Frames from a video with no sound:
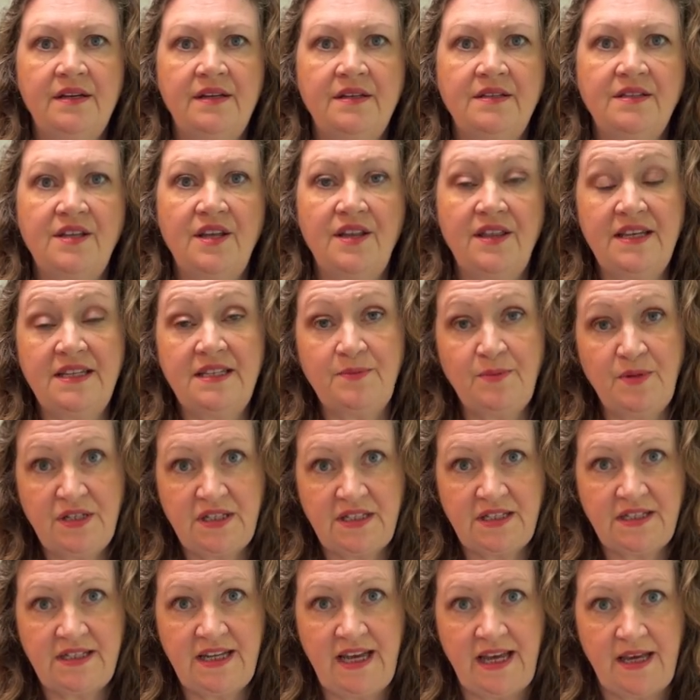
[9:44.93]
So this month's
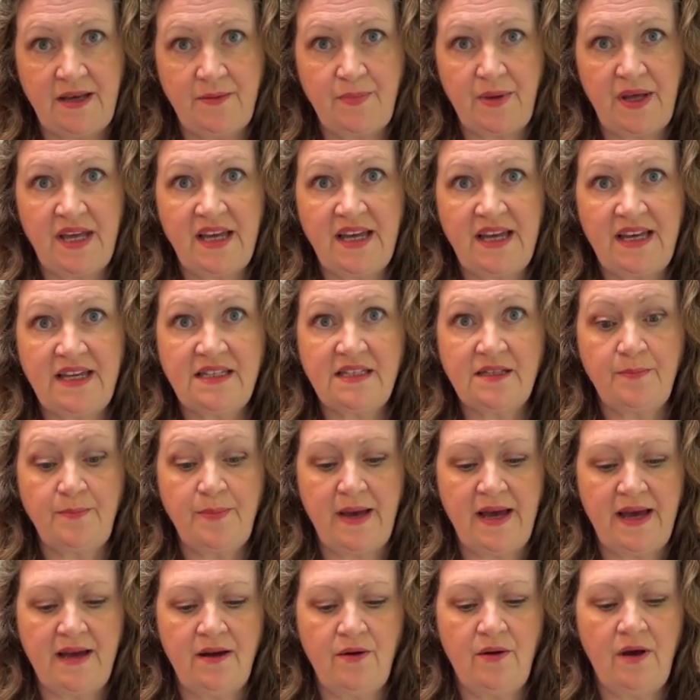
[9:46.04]
tip is
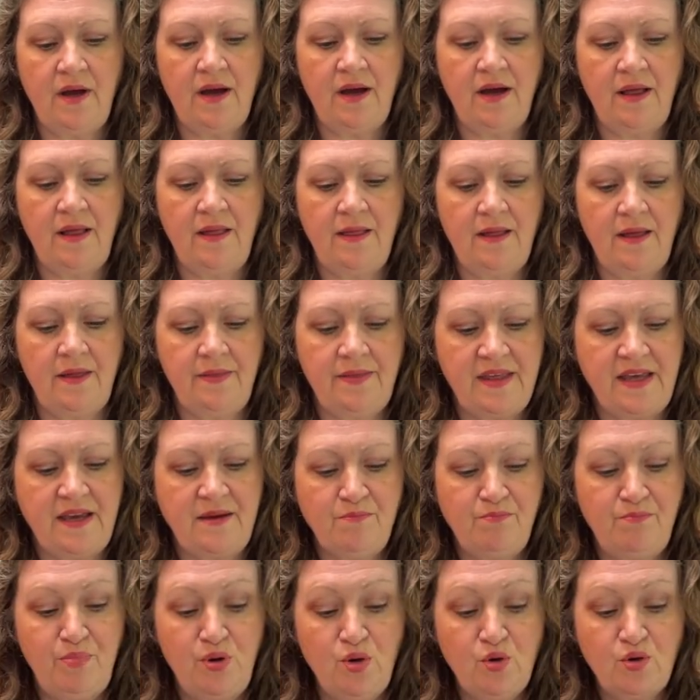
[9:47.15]
about the
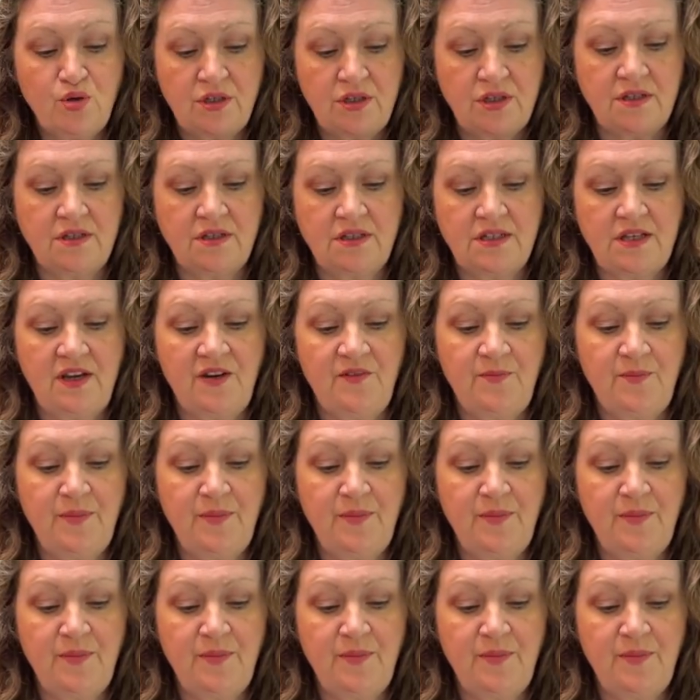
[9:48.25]
importance of